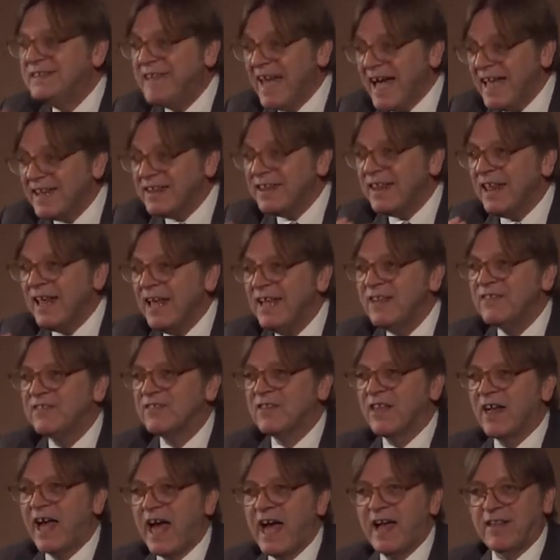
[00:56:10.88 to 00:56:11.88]
That
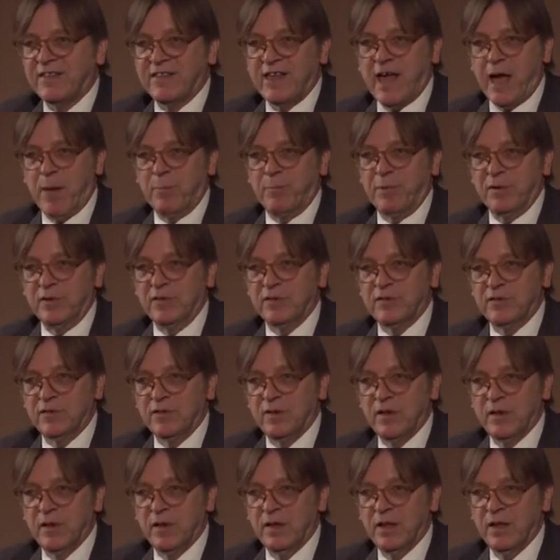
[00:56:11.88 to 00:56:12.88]
had happened.
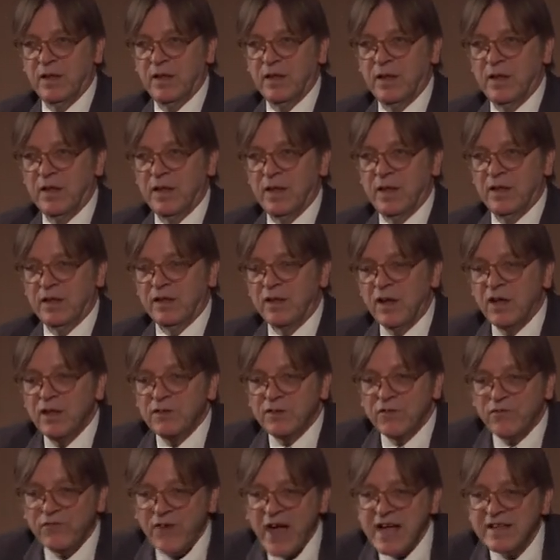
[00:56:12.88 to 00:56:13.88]

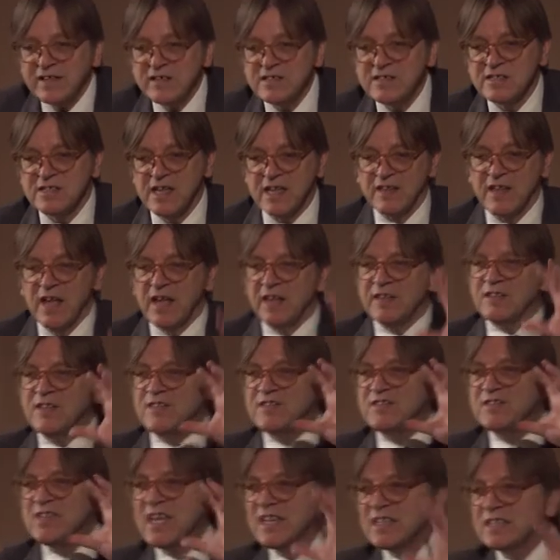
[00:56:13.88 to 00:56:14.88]
The fact is that
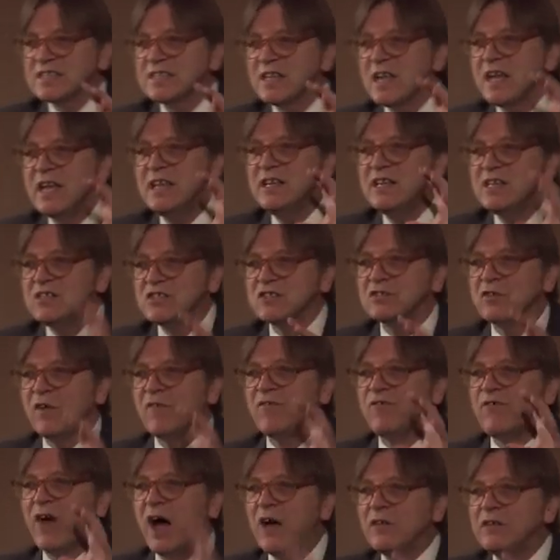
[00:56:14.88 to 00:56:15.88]
the 6
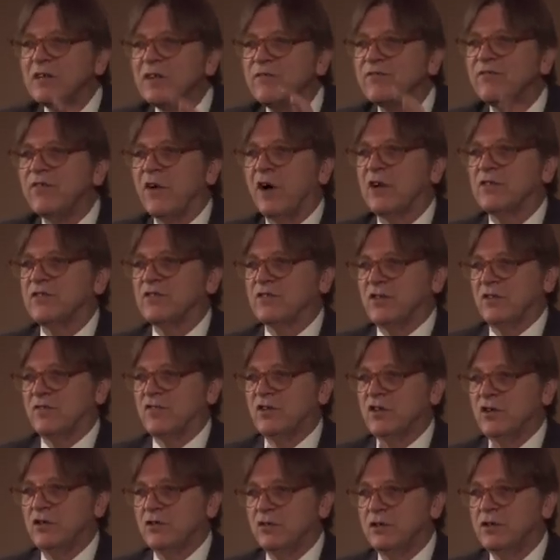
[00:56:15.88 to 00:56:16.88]
initial founding fathers of
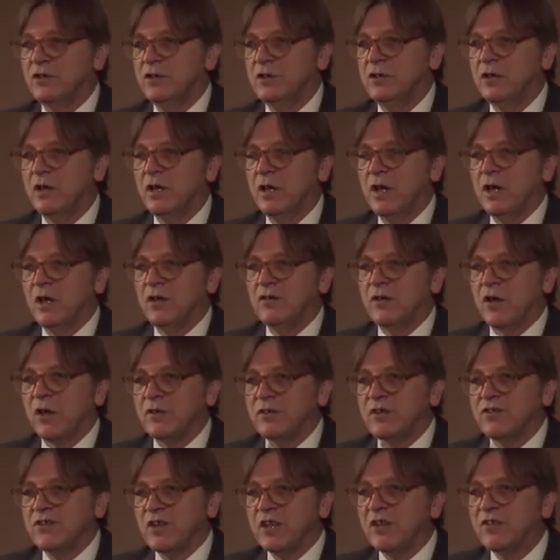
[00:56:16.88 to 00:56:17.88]
the Union, so
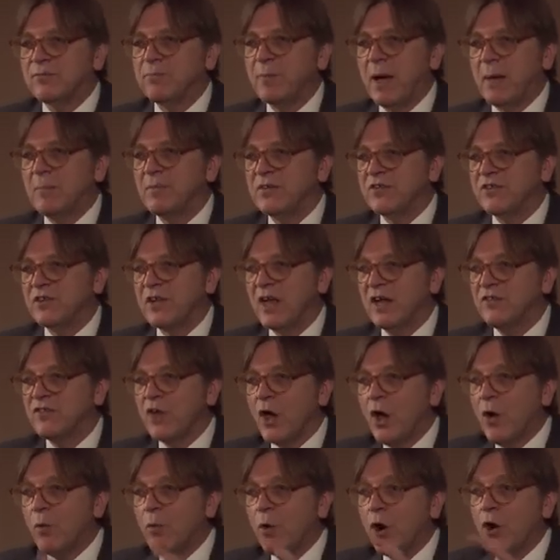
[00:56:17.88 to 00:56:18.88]
the 6 member states,
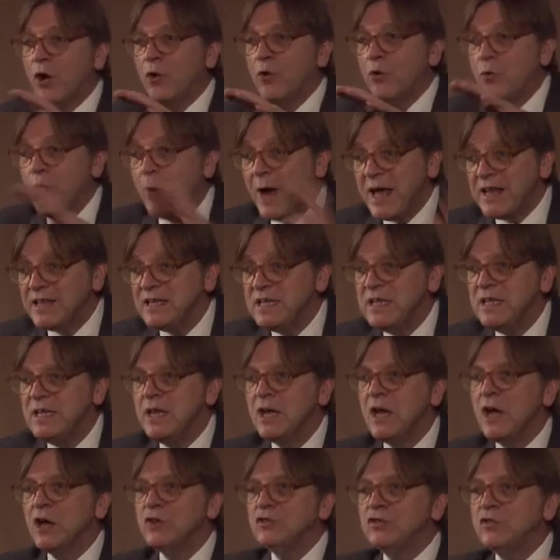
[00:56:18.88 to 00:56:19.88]
were
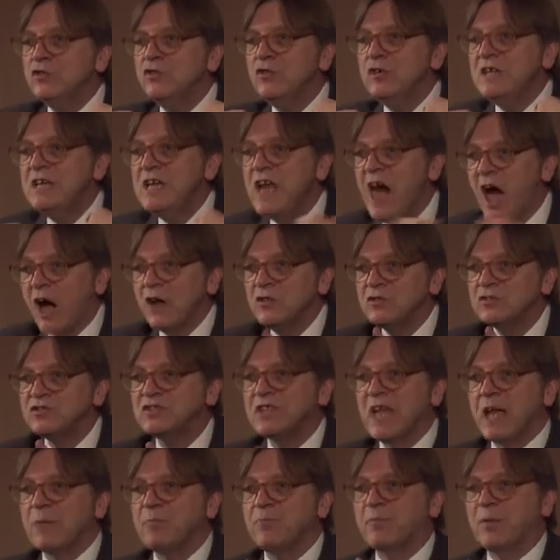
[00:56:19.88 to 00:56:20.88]
ready to
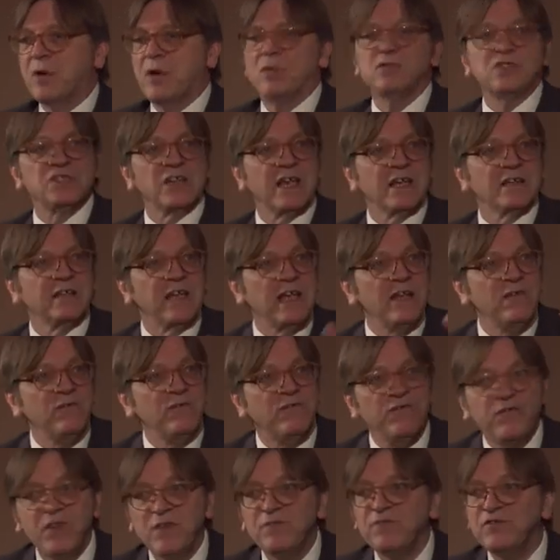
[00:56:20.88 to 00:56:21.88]
launch that project in
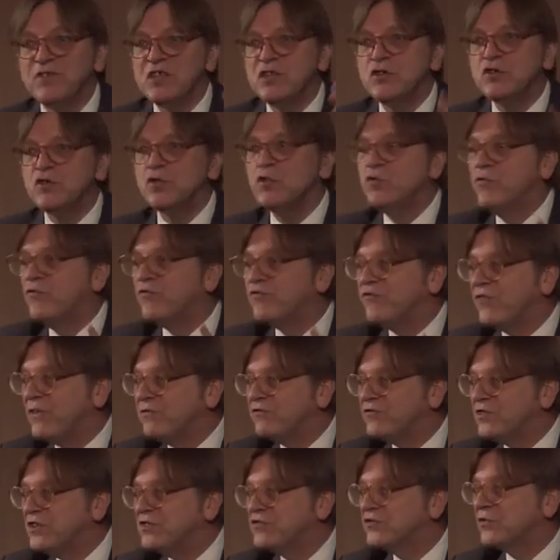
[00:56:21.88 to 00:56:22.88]
52,
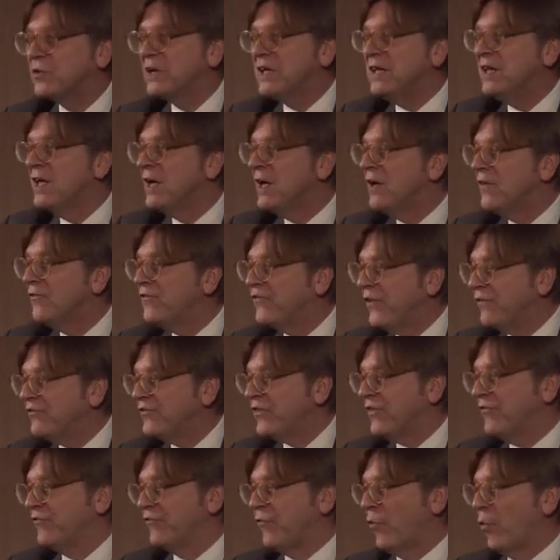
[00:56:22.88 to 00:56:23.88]
53,
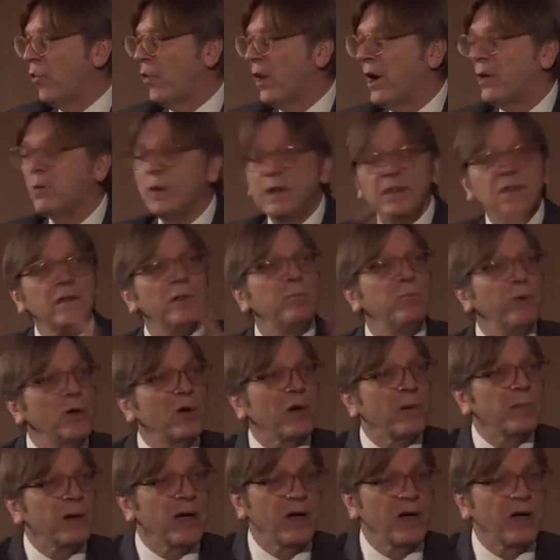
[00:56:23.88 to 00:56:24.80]
54. I've written a book